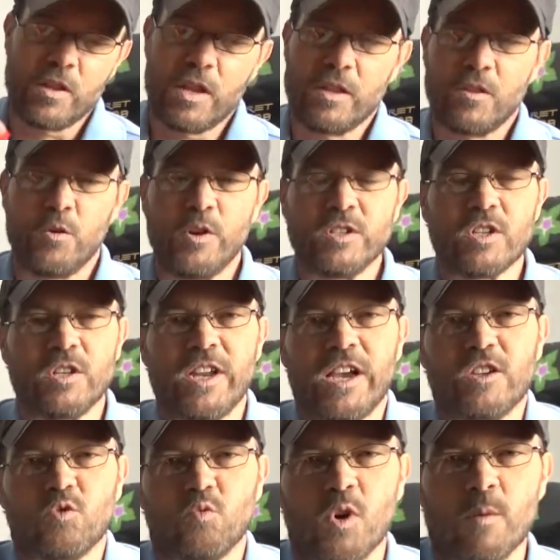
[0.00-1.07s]
there is a
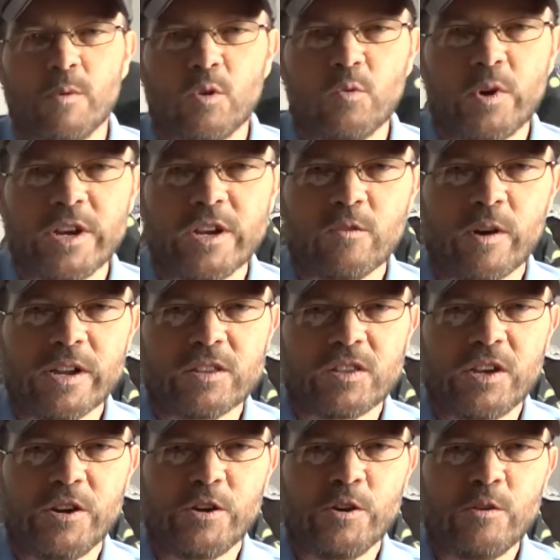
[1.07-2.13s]
nice rubber ring right
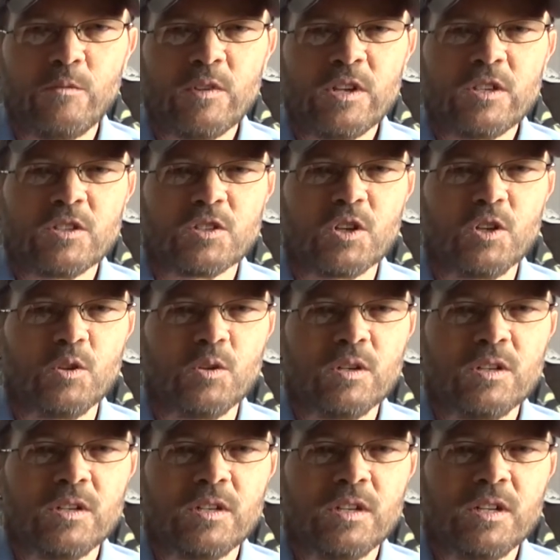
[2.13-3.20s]
there. So
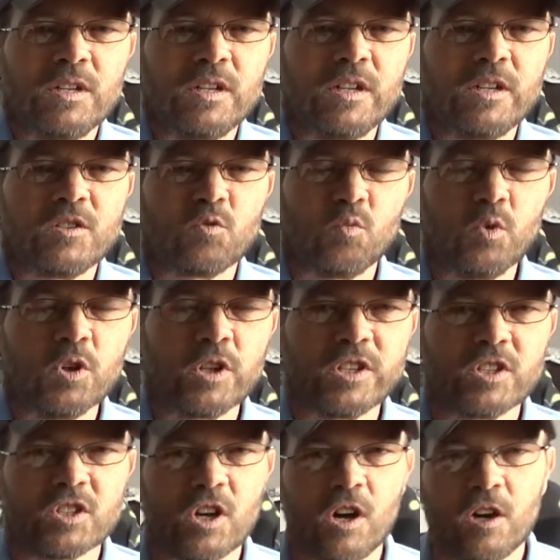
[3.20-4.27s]
it's really
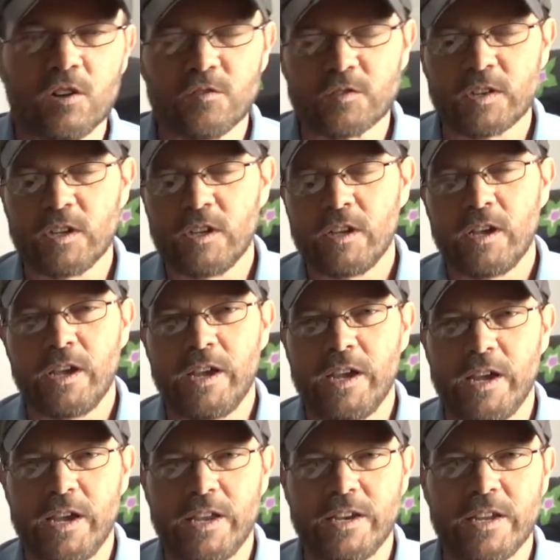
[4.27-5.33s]
soft
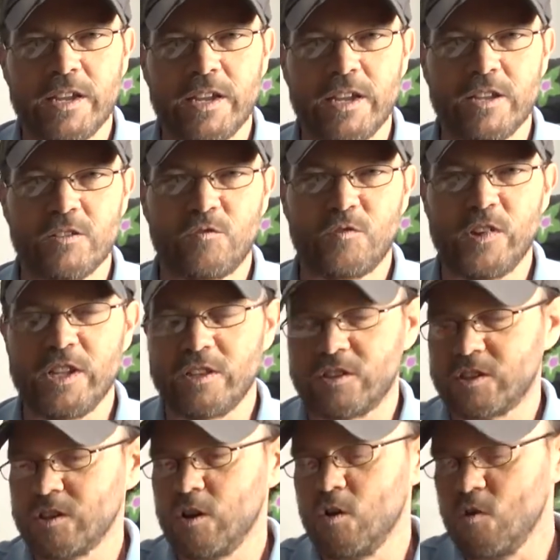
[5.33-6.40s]
and it
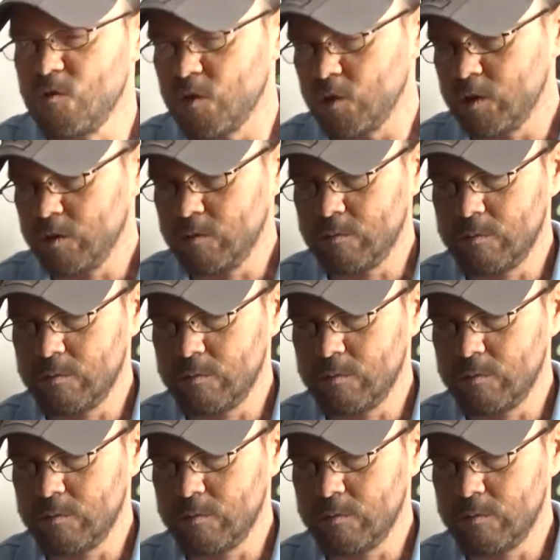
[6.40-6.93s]
fits over